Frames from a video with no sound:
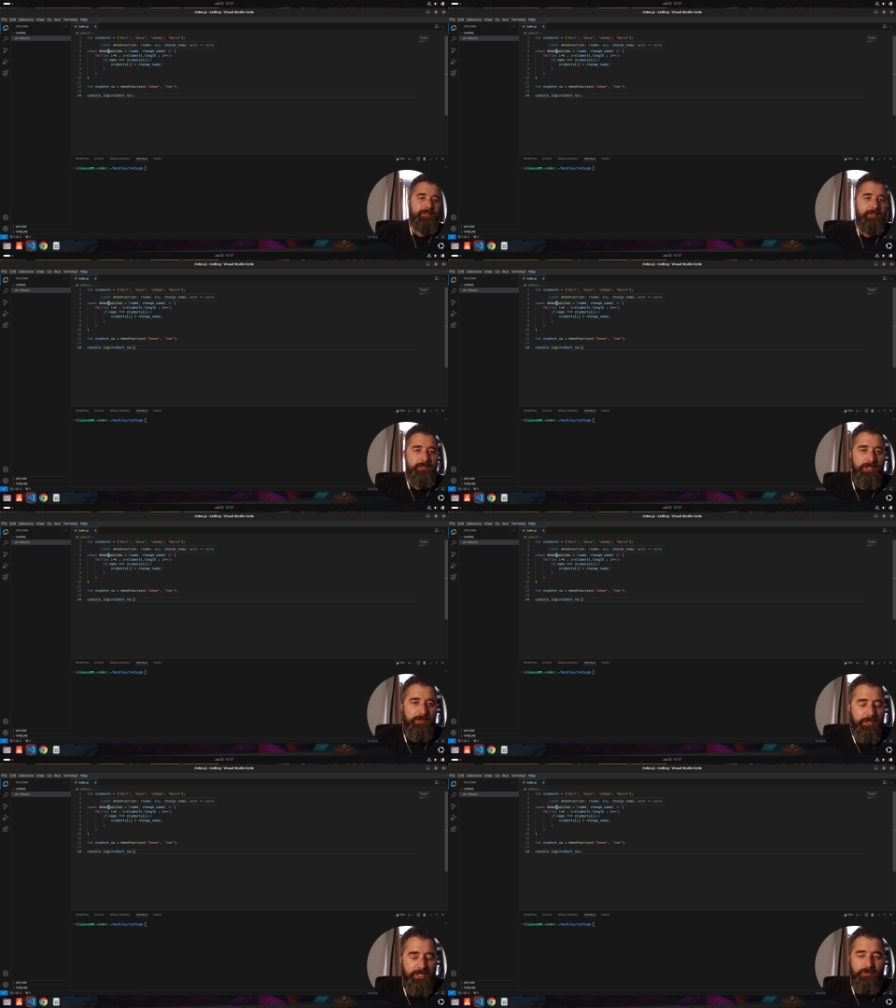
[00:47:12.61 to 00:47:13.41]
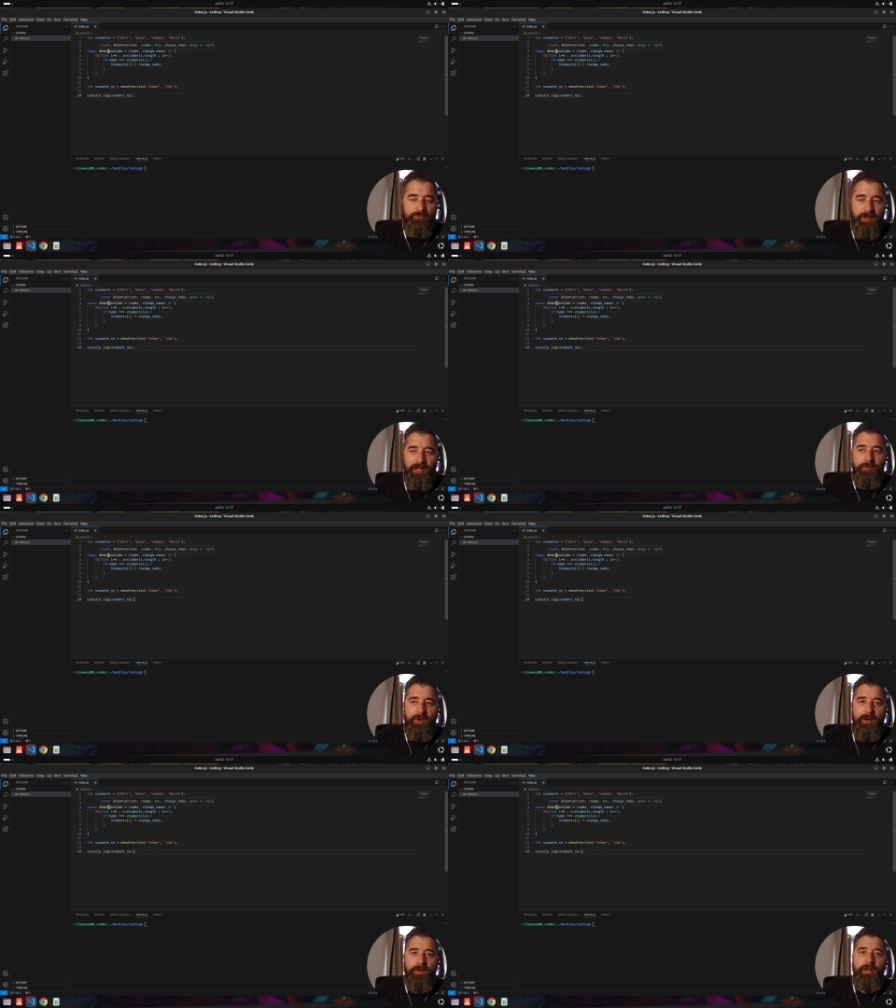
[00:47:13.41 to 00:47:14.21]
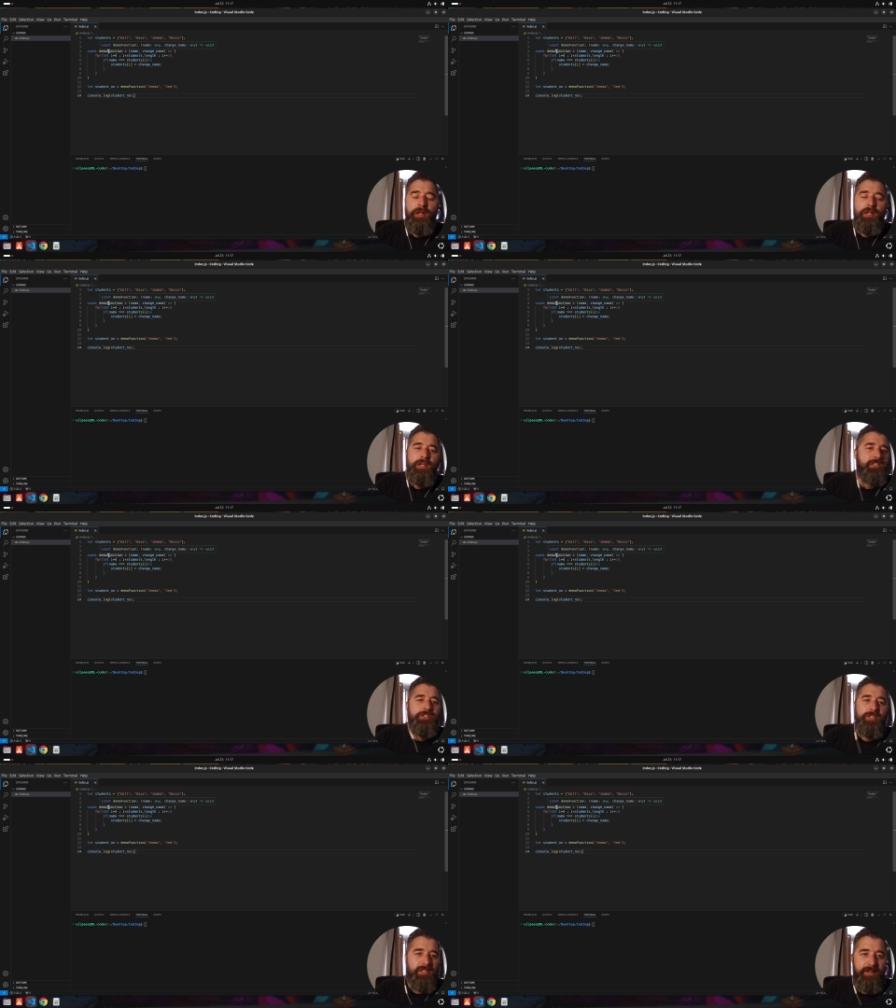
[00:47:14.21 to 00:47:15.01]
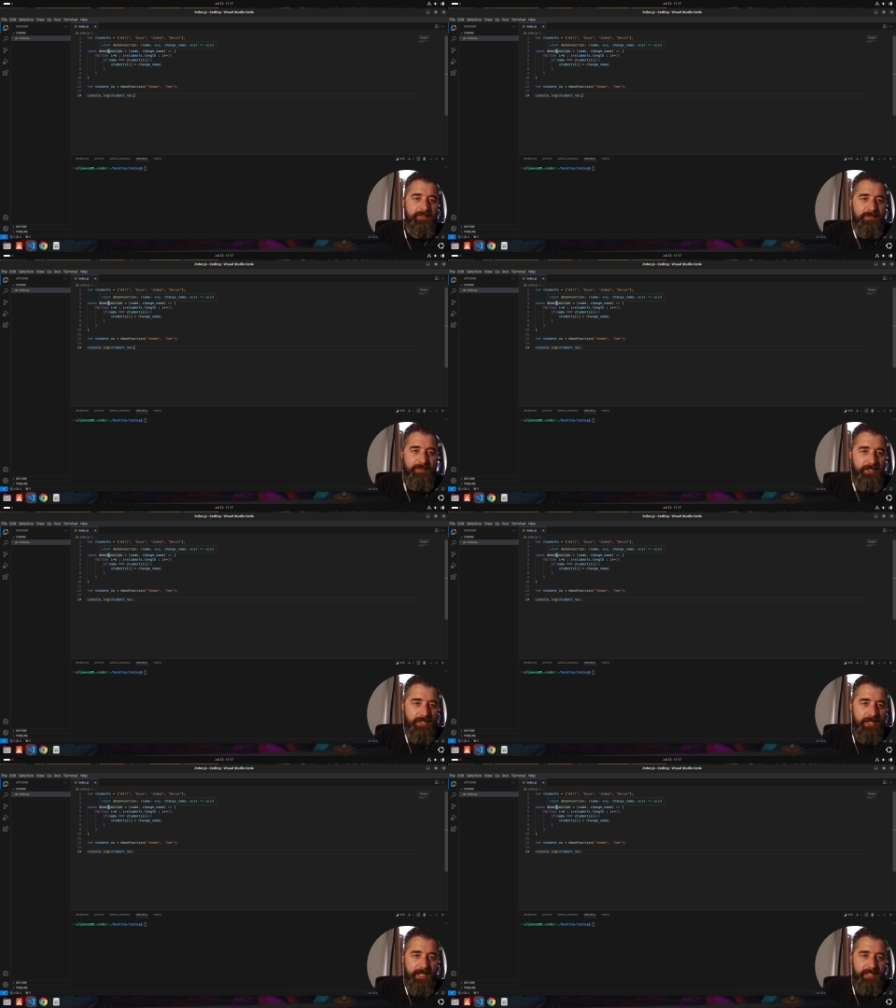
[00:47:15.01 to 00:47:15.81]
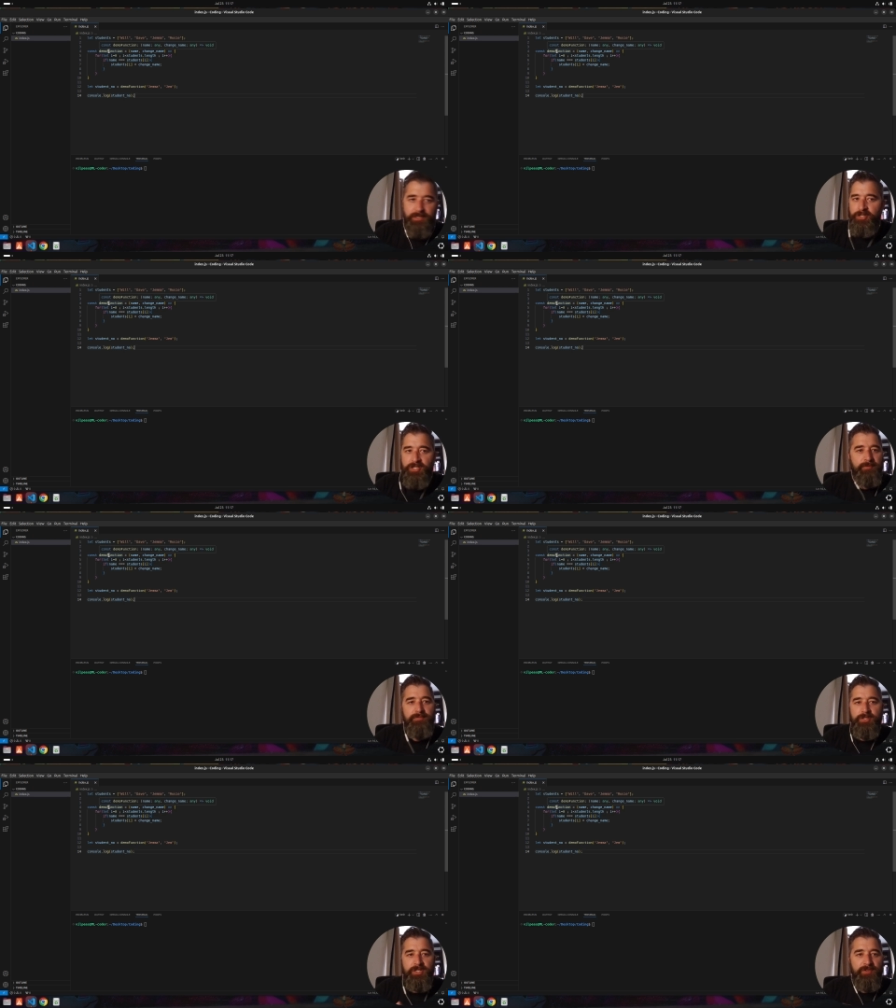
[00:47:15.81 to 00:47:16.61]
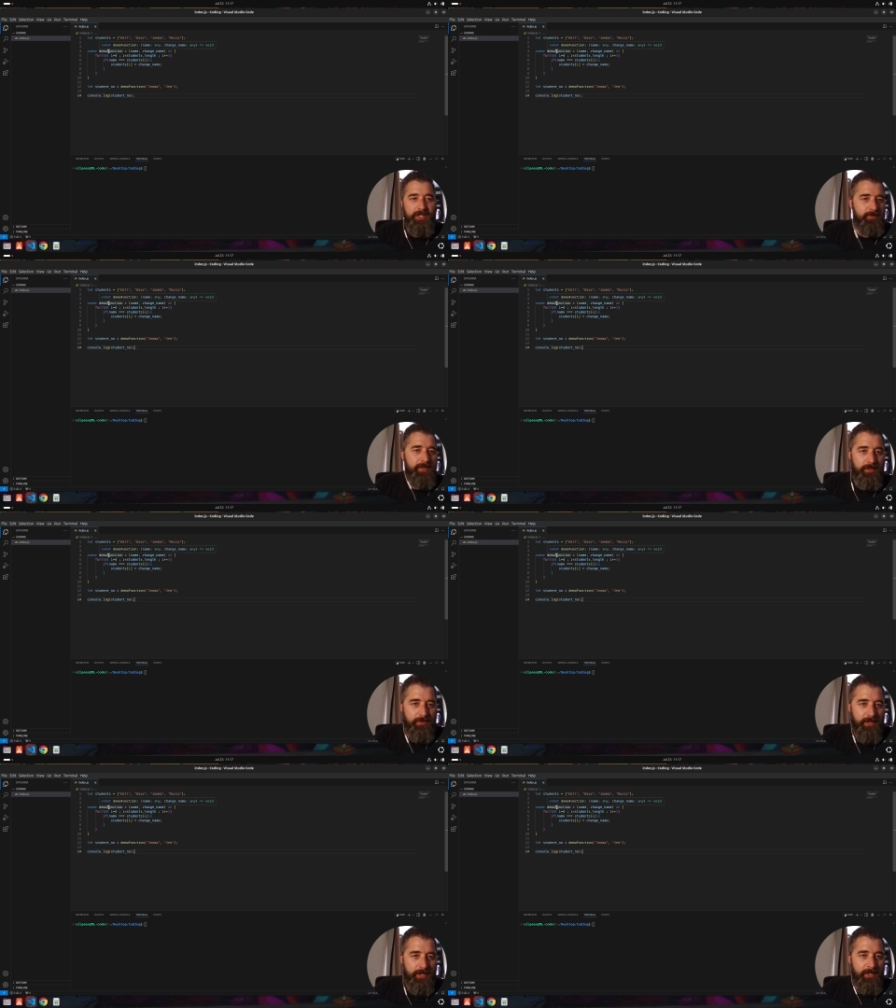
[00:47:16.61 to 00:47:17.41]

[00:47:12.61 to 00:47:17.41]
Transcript: She did really well, and she didn't have to finish the class. She graduated already.